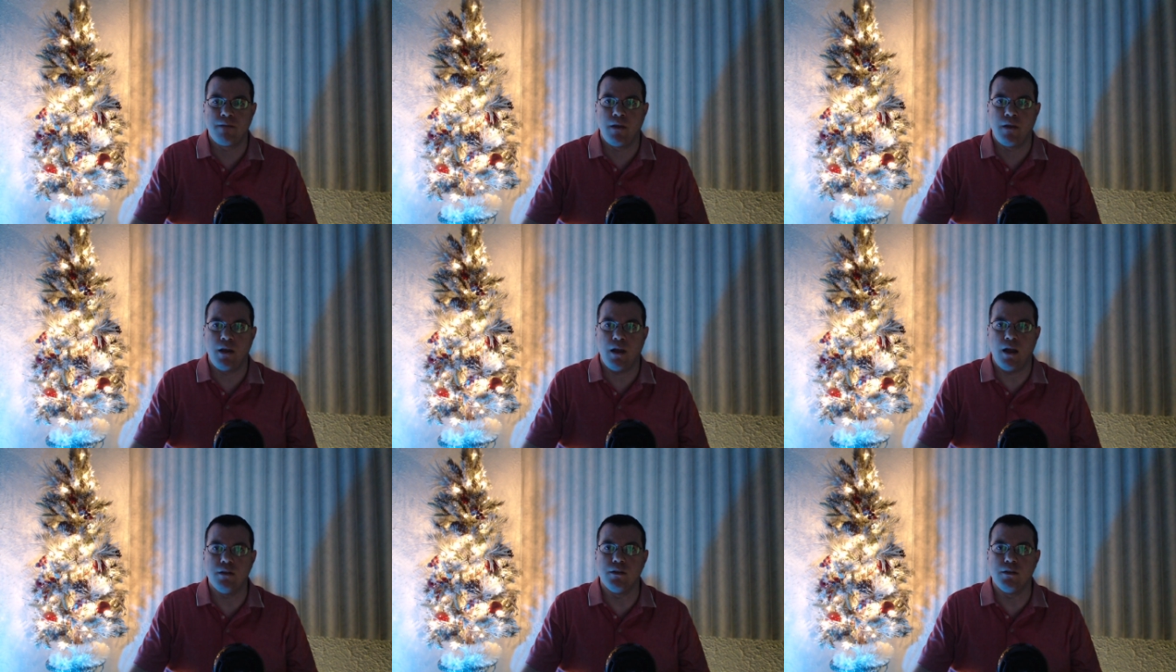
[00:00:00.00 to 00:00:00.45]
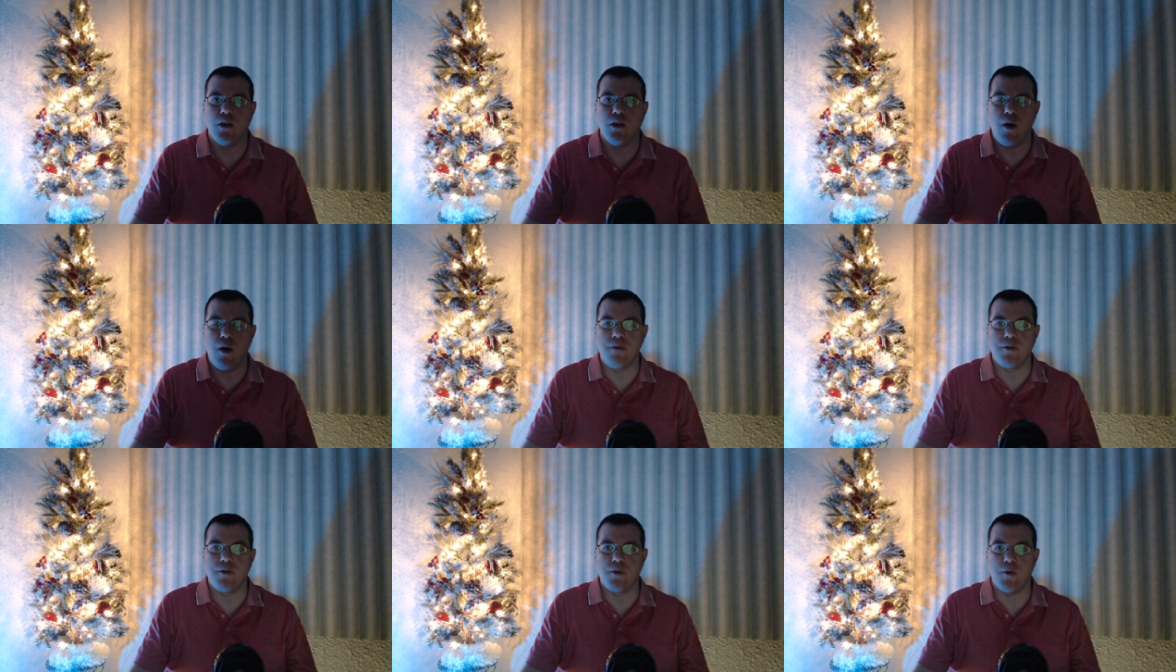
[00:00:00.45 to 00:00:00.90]

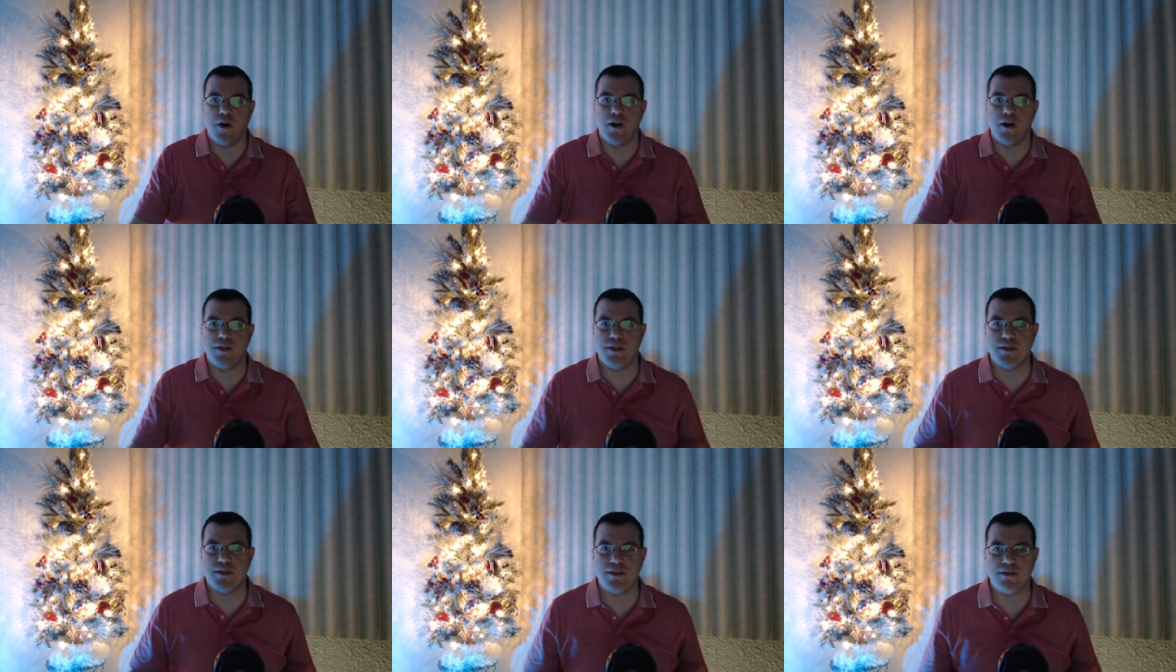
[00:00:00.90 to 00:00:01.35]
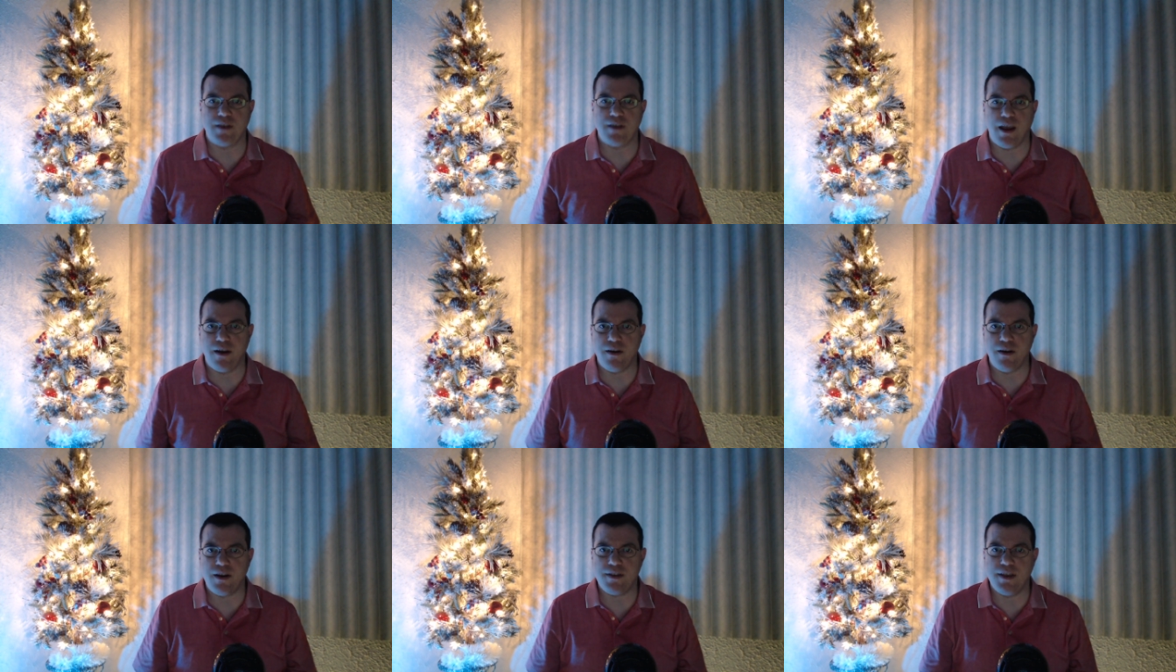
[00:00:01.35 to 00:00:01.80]
Hello everyone, this is
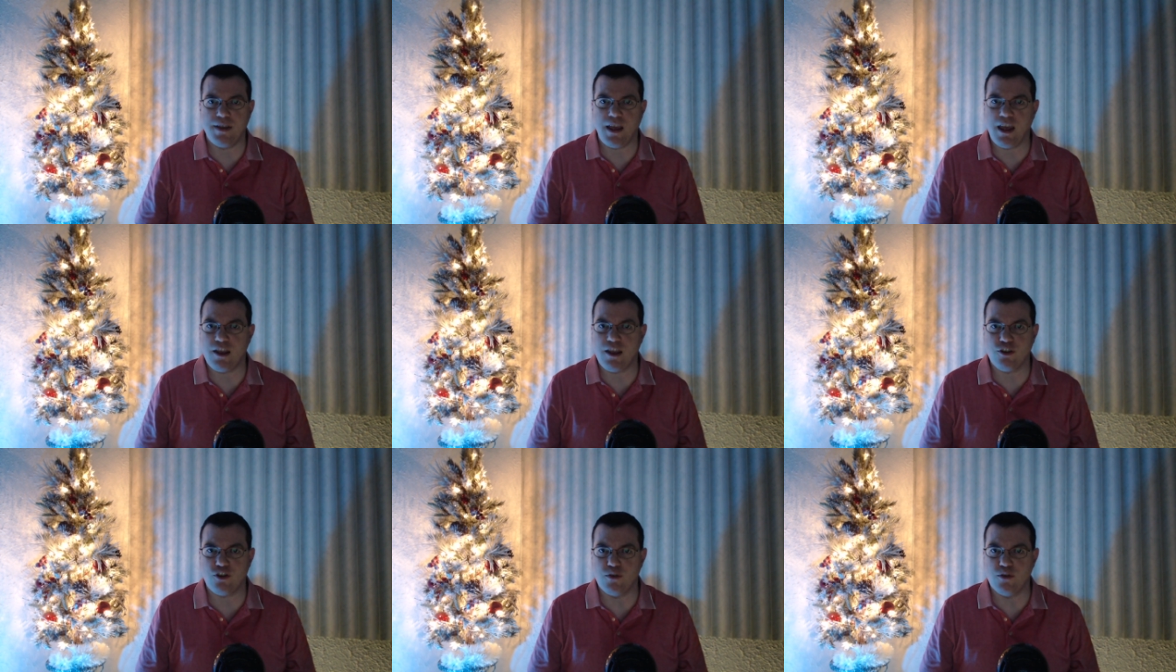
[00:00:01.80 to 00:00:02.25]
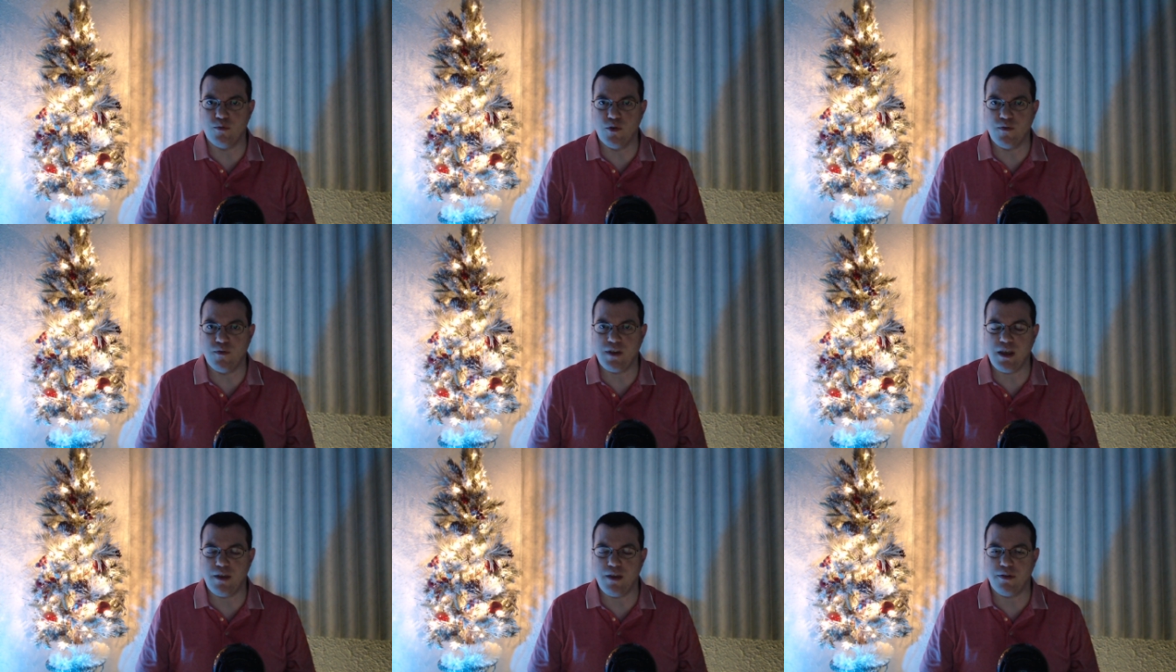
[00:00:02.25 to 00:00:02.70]
Erik, the Asian
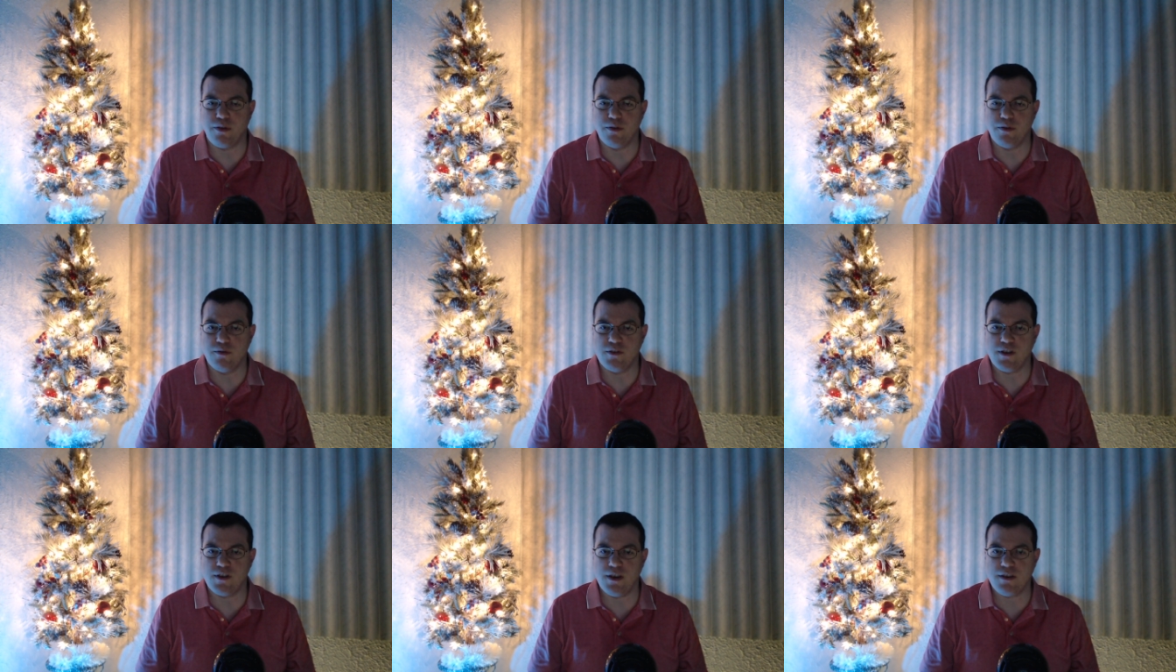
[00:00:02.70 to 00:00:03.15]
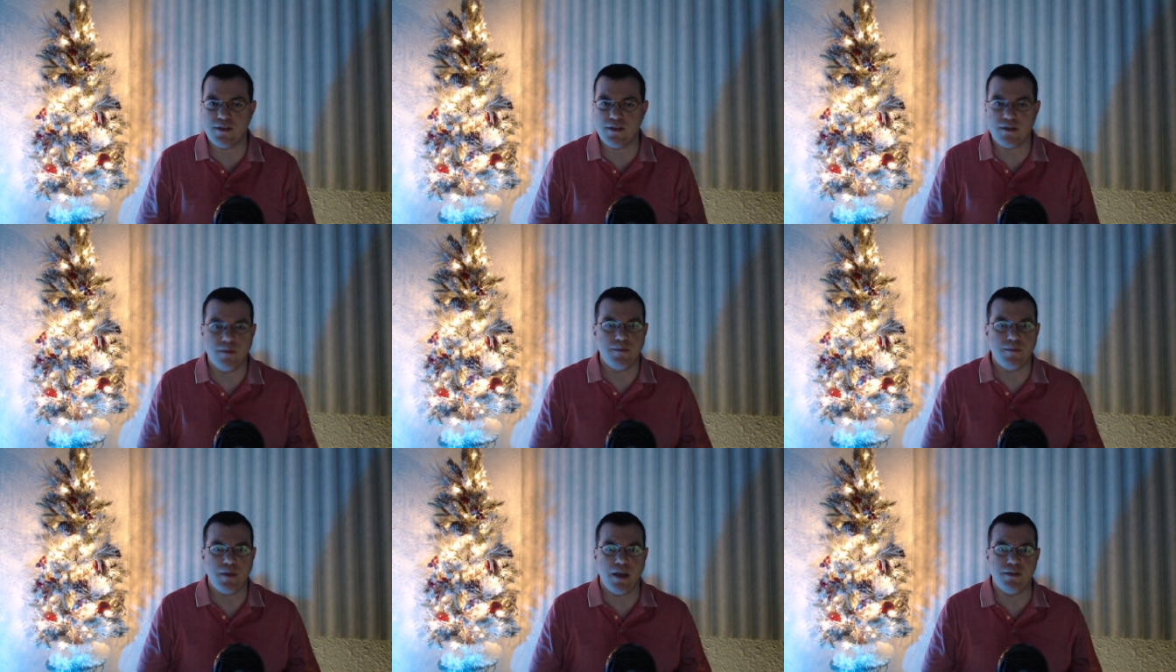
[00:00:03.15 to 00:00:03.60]
movie enthusiast,